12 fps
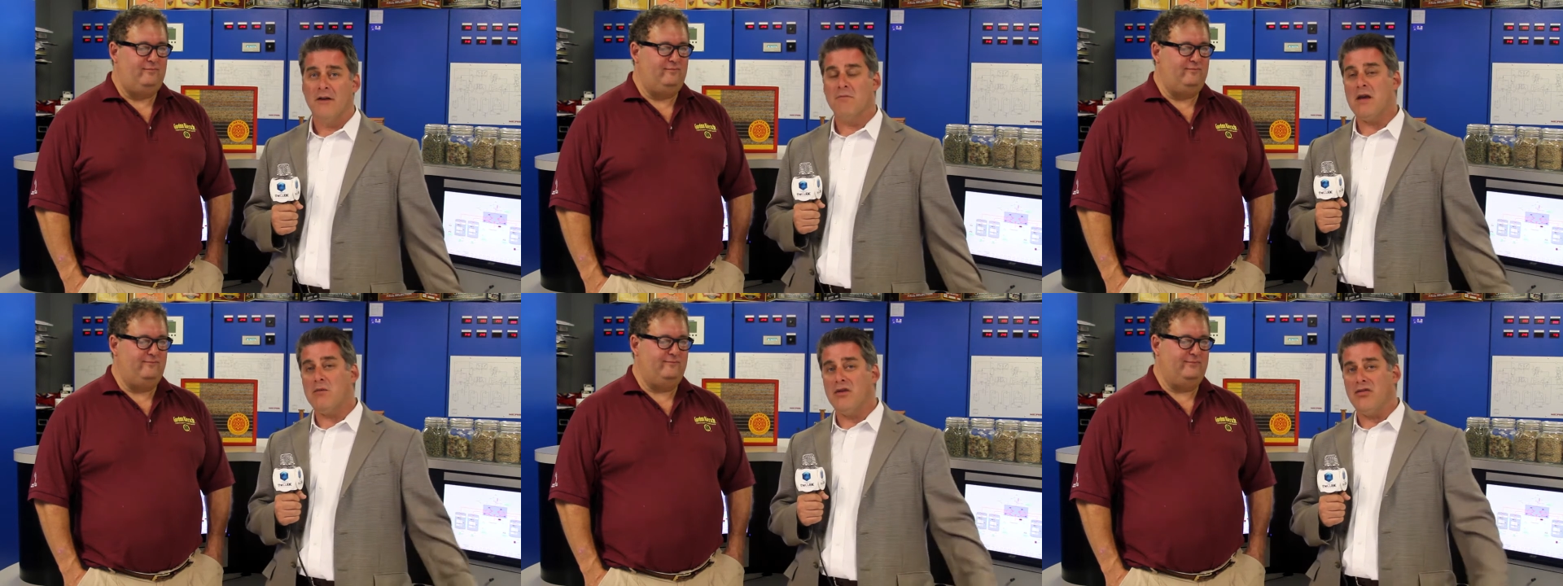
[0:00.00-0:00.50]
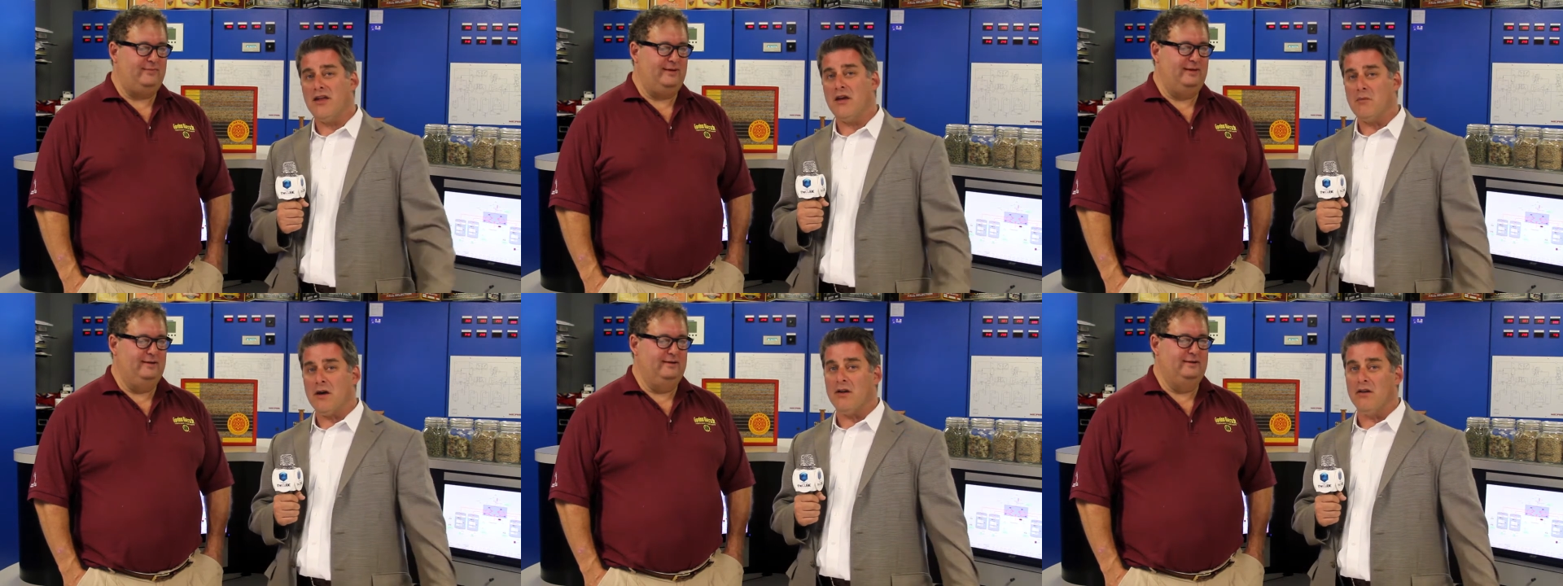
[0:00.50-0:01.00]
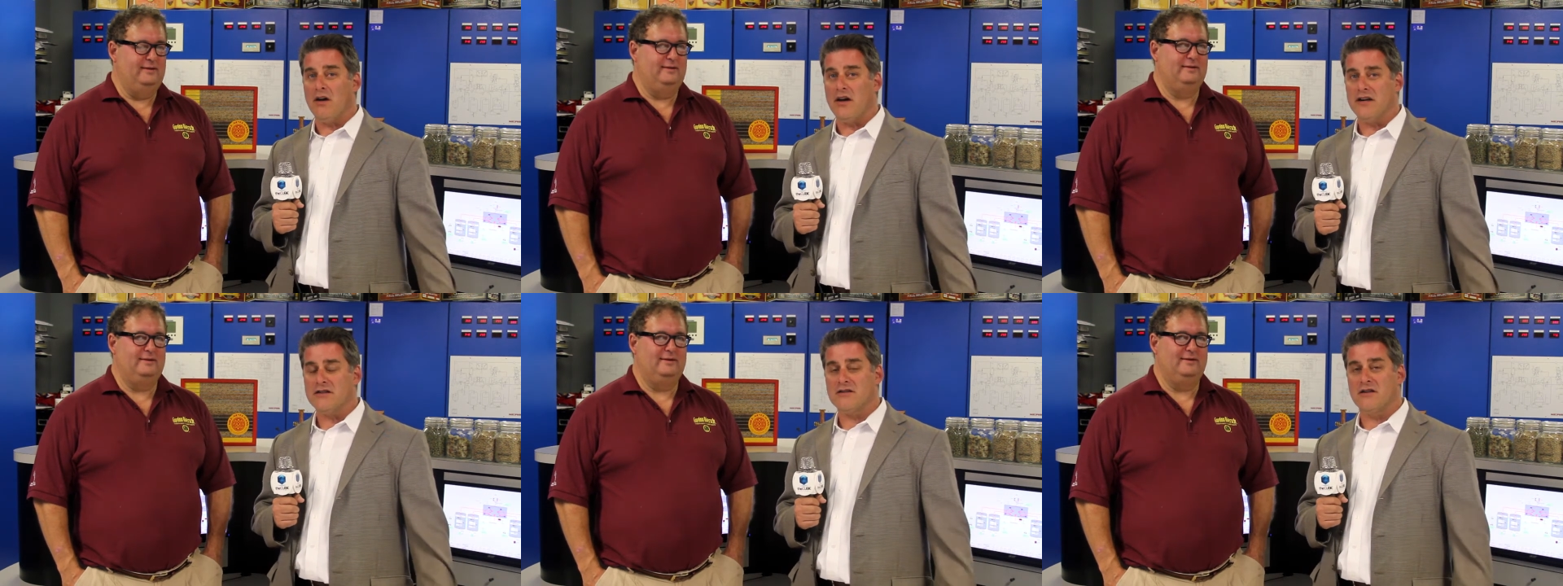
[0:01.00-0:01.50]
Speaker 1: maybe think about
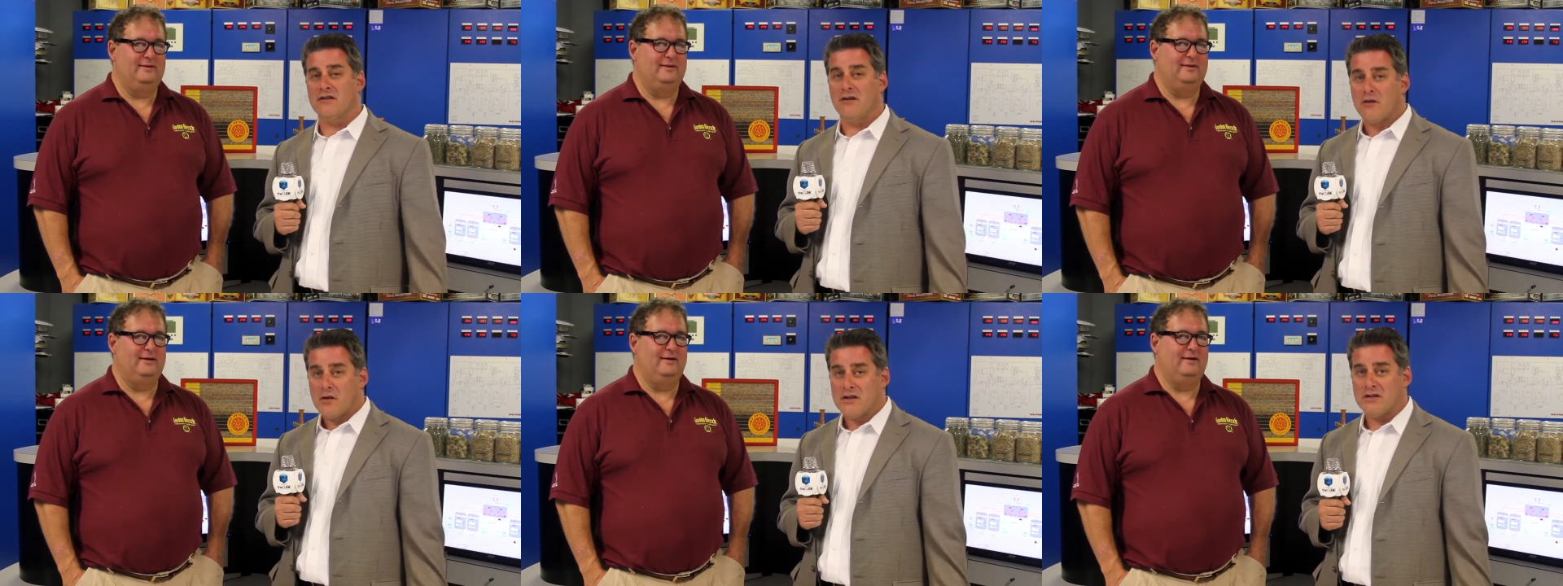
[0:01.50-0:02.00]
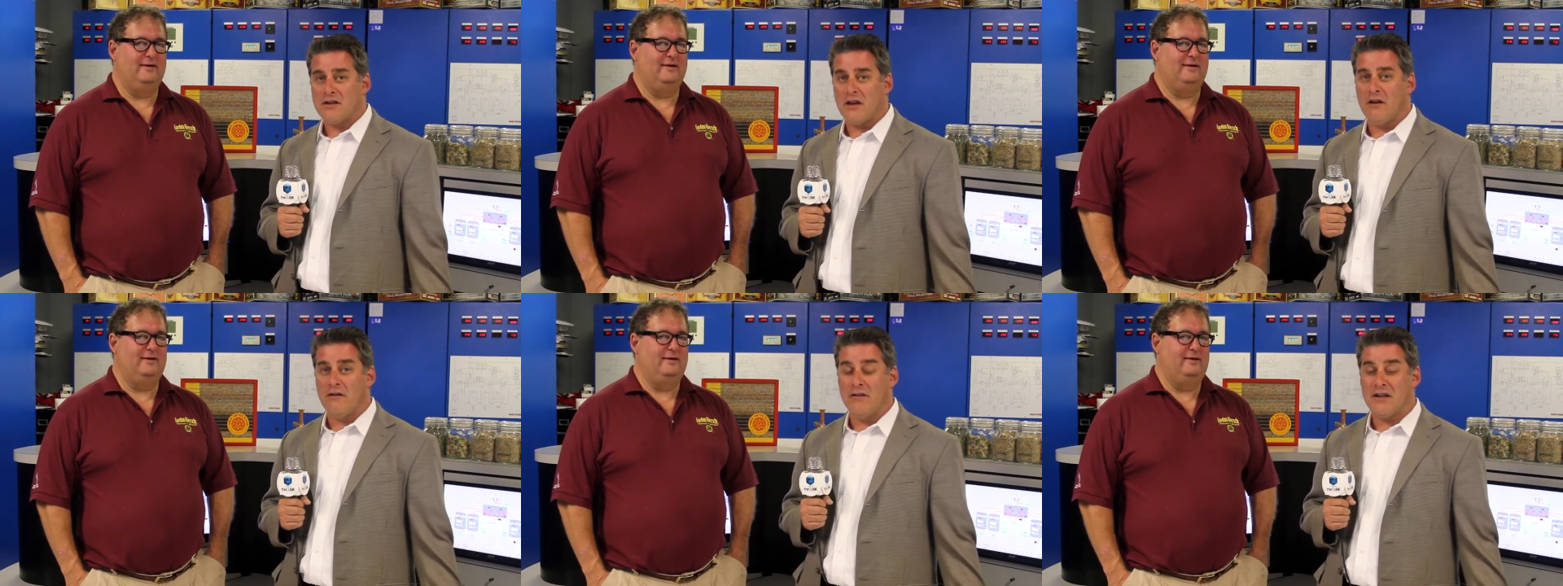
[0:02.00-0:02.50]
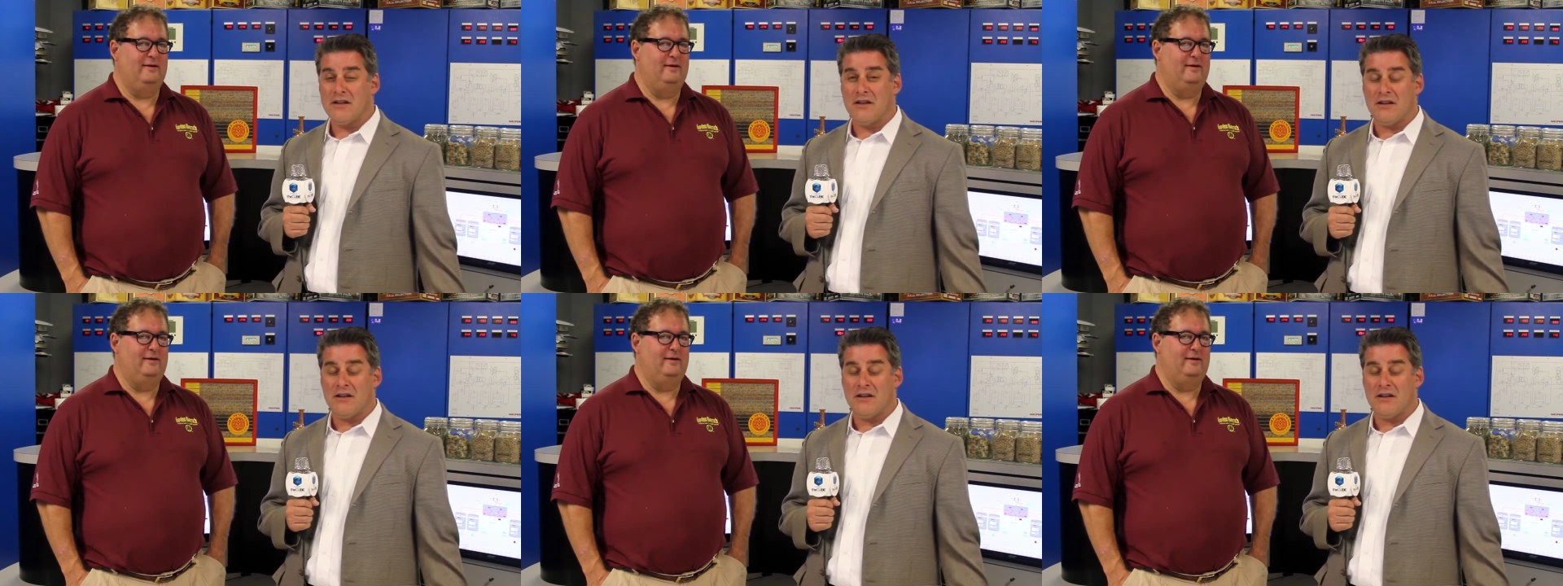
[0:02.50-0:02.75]
laws to the degrees that they that,